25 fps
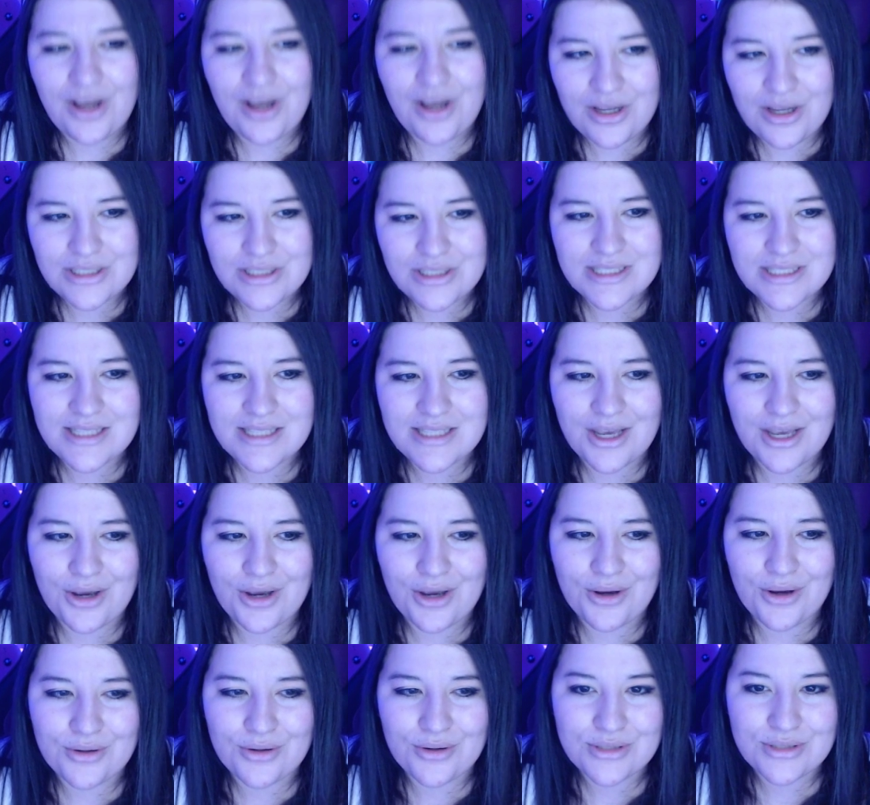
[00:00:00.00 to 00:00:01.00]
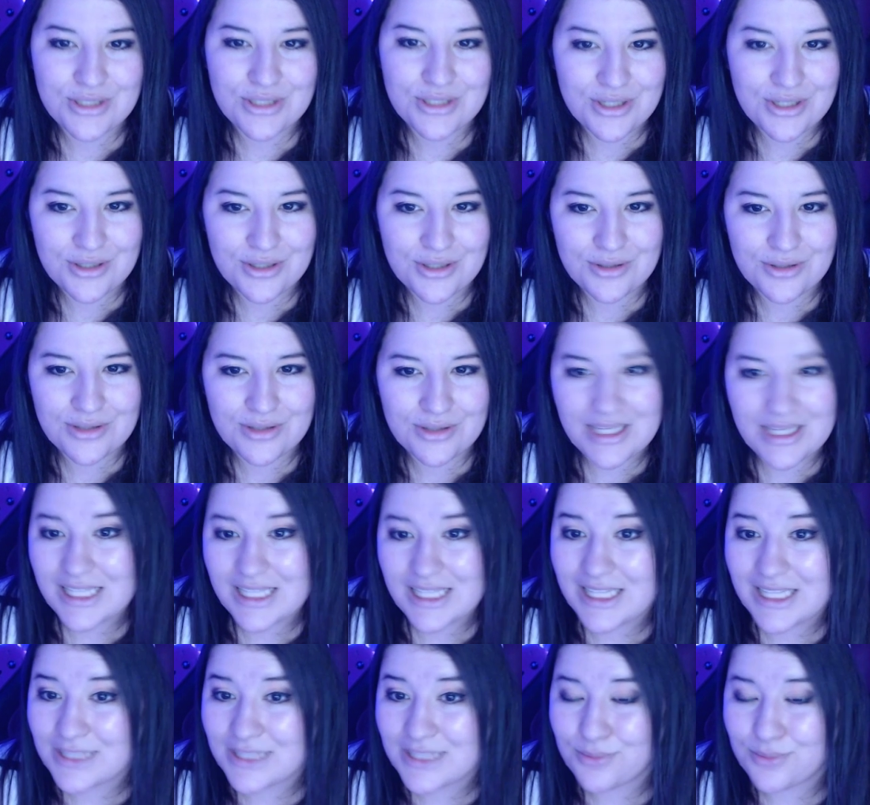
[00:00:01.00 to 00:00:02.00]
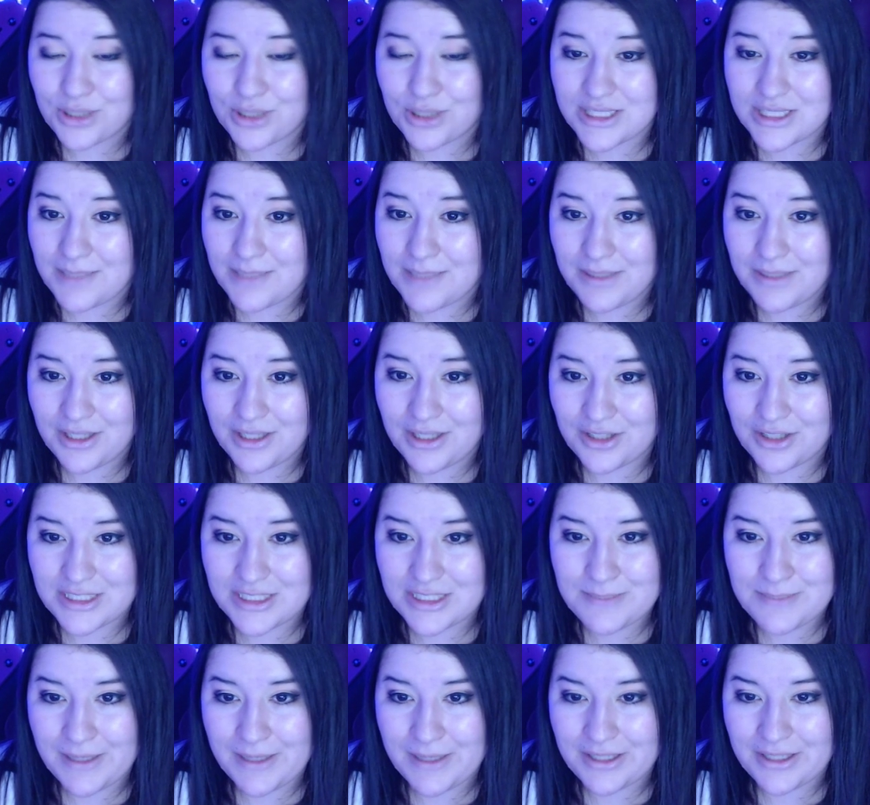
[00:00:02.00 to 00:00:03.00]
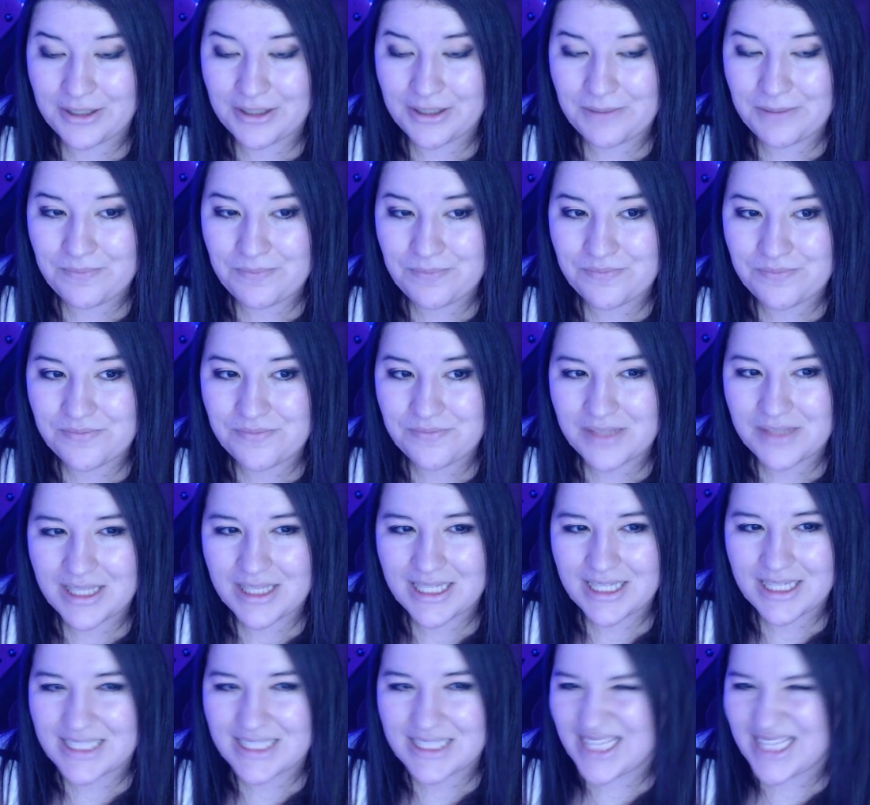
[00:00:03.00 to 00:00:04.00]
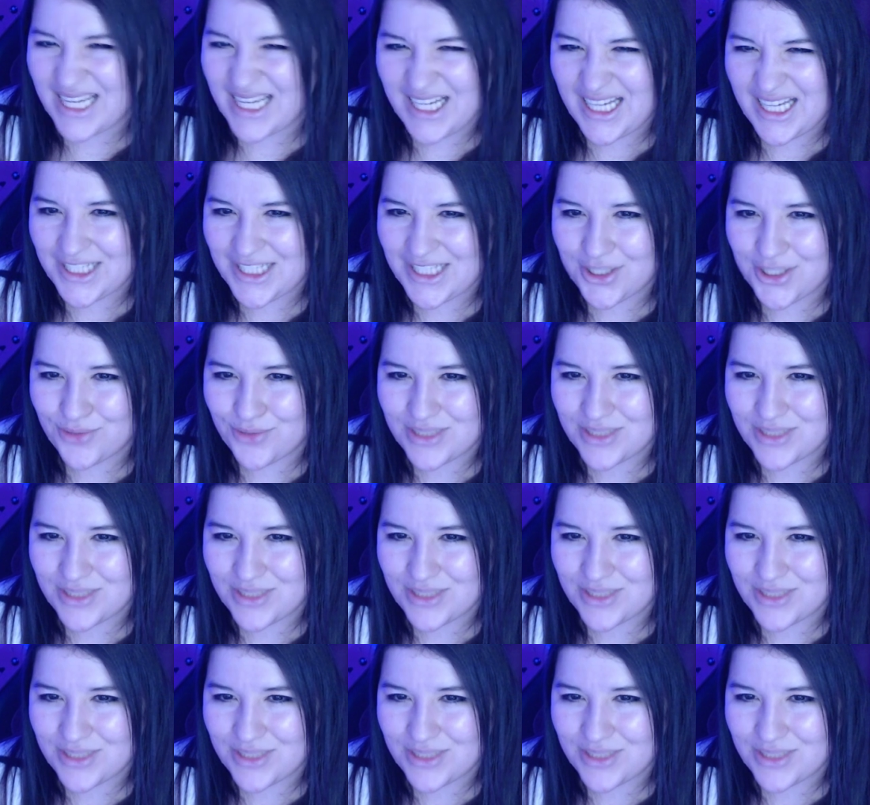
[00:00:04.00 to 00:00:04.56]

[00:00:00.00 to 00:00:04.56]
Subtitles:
Also, do you think it's worth summoning on this banner? Because I kind of don't.